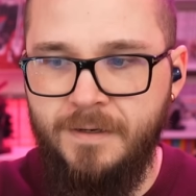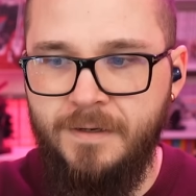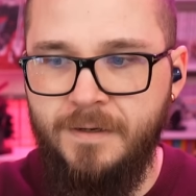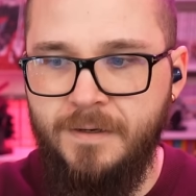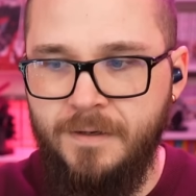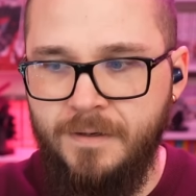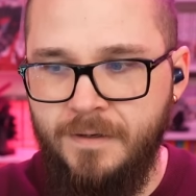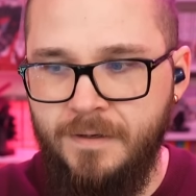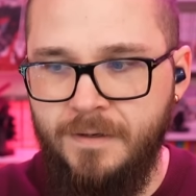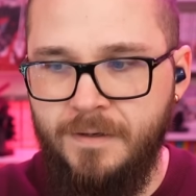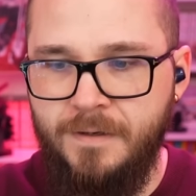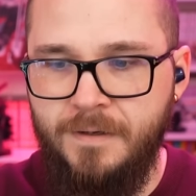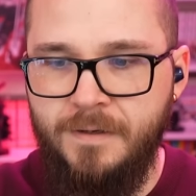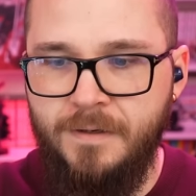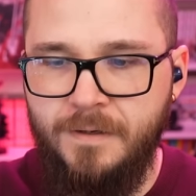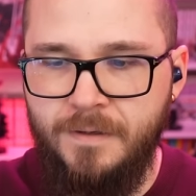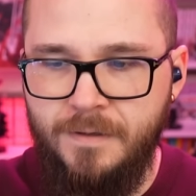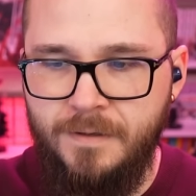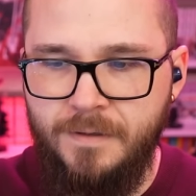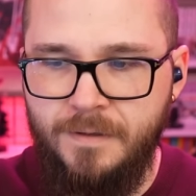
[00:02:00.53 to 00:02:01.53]

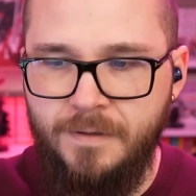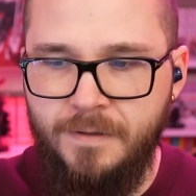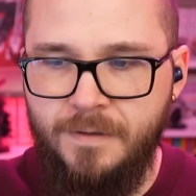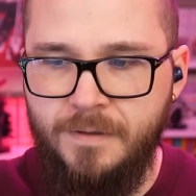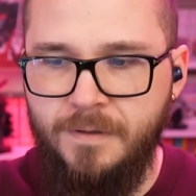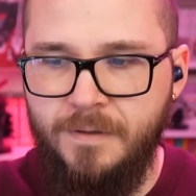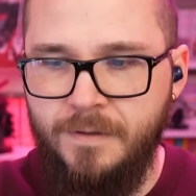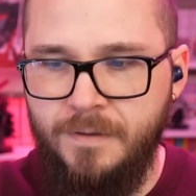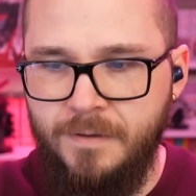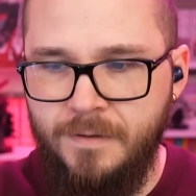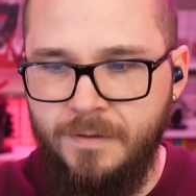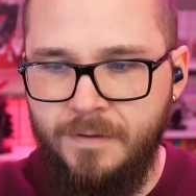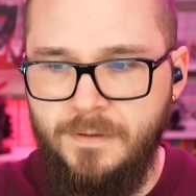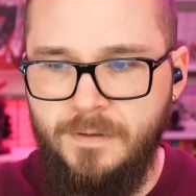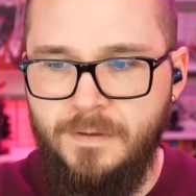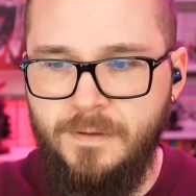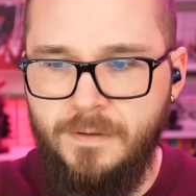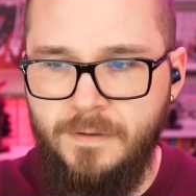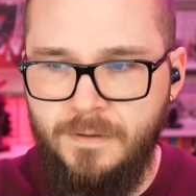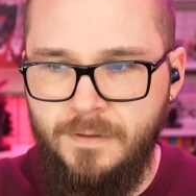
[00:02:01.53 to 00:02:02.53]

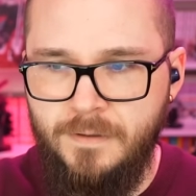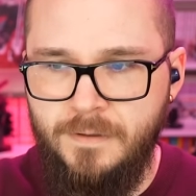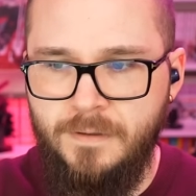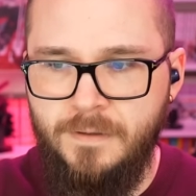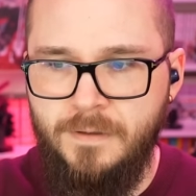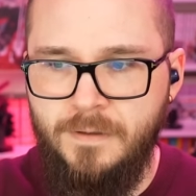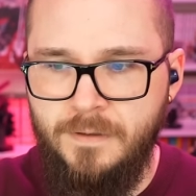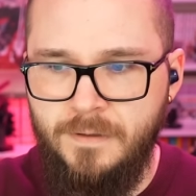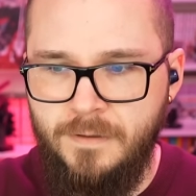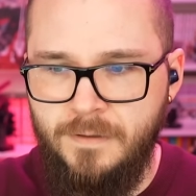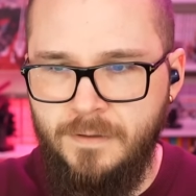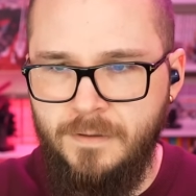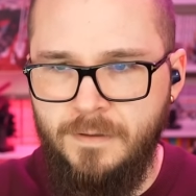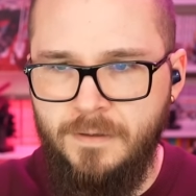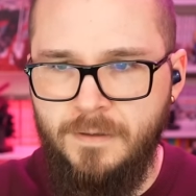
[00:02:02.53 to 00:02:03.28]
Nobody speaks.